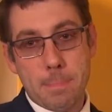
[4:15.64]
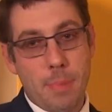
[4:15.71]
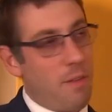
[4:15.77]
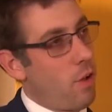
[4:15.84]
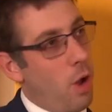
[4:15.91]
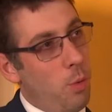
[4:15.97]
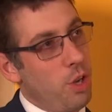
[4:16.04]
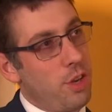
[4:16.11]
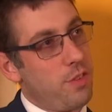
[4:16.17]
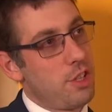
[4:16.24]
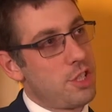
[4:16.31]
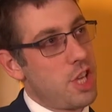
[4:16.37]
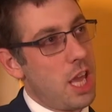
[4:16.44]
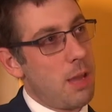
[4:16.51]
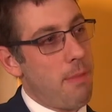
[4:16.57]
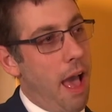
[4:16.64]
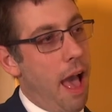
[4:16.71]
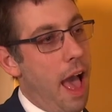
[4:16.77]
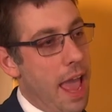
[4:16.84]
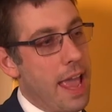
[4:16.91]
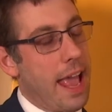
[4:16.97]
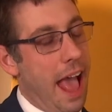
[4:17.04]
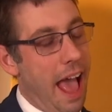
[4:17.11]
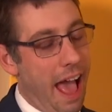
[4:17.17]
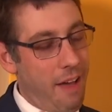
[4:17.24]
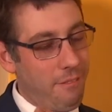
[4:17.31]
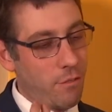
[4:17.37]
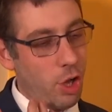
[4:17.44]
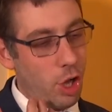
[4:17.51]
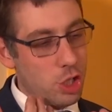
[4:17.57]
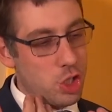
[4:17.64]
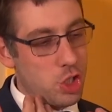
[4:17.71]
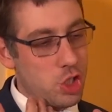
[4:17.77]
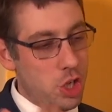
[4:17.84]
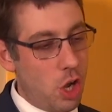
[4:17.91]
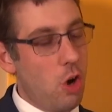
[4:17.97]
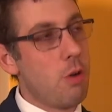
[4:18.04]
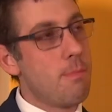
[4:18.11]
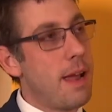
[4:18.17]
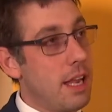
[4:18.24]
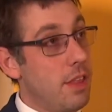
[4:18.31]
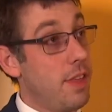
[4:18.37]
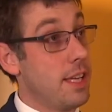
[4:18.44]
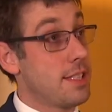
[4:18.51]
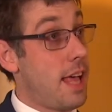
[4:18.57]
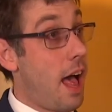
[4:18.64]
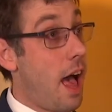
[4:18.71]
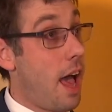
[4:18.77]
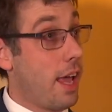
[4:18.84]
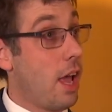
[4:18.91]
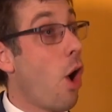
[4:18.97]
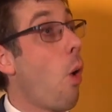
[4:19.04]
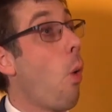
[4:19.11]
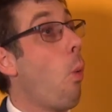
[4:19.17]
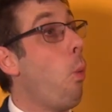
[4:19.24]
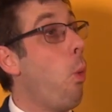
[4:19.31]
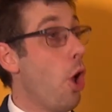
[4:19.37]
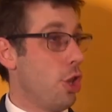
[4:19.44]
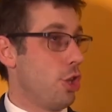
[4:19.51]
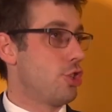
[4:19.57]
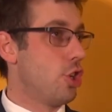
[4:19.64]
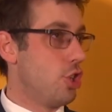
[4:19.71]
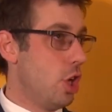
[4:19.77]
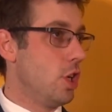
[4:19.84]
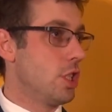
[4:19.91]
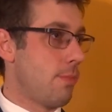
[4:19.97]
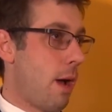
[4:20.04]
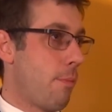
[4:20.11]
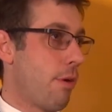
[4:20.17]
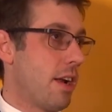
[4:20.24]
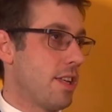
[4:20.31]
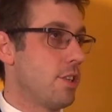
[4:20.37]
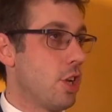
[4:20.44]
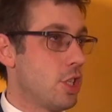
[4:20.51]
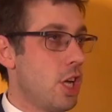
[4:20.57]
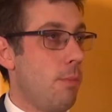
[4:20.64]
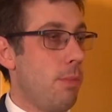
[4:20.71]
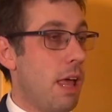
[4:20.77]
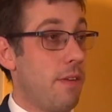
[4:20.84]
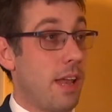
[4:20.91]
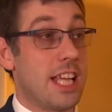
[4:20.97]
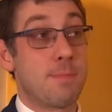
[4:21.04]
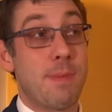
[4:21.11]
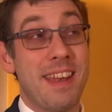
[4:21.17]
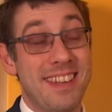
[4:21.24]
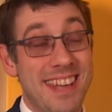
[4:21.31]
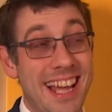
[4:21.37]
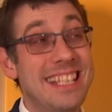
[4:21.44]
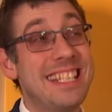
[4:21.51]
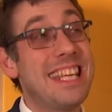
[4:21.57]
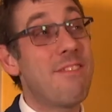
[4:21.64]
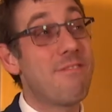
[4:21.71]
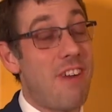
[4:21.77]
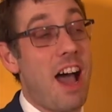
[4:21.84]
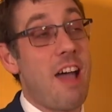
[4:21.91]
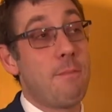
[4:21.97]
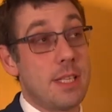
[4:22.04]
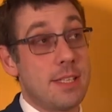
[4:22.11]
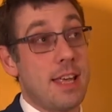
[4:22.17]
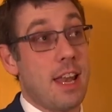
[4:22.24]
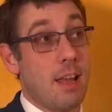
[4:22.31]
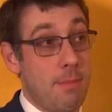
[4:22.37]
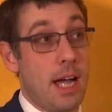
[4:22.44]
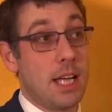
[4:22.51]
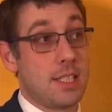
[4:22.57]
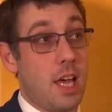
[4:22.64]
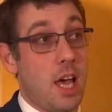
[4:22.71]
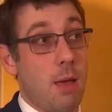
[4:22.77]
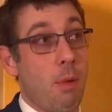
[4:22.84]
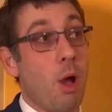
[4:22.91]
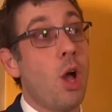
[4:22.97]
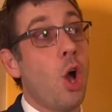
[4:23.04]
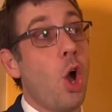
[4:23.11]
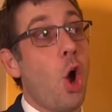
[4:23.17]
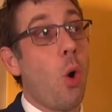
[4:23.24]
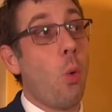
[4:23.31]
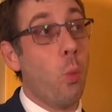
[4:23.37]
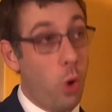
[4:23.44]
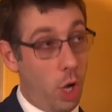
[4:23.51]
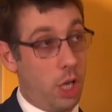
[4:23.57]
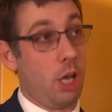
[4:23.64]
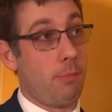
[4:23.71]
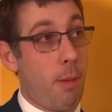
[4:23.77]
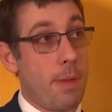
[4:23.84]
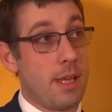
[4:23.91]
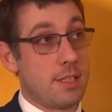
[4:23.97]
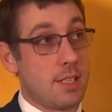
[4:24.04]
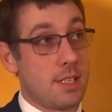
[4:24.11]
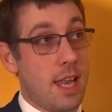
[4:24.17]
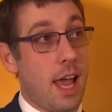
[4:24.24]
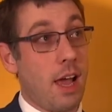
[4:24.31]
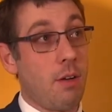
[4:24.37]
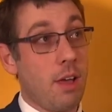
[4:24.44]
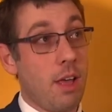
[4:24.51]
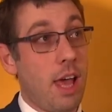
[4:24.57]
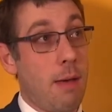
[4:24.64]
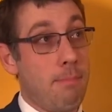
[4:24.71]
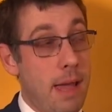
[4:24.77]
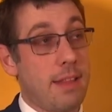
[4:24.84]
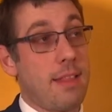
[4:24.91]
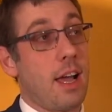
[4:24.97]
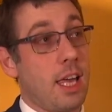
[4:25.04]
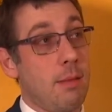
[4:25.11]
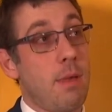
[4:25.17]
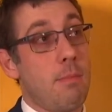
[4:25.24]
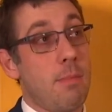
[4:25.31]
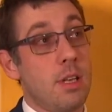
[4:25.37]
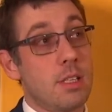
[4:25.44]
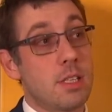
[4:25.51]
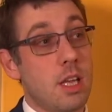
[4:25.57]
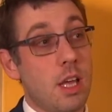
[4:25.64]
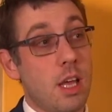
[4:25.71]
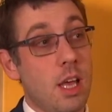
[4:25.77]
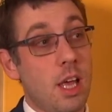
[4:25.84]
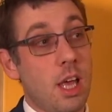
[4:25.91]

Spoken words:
I've got a wonderful team. I have got so many things that I want to do to my practice at a top level. I spend 95% of my time working on my business now. I made that commitment.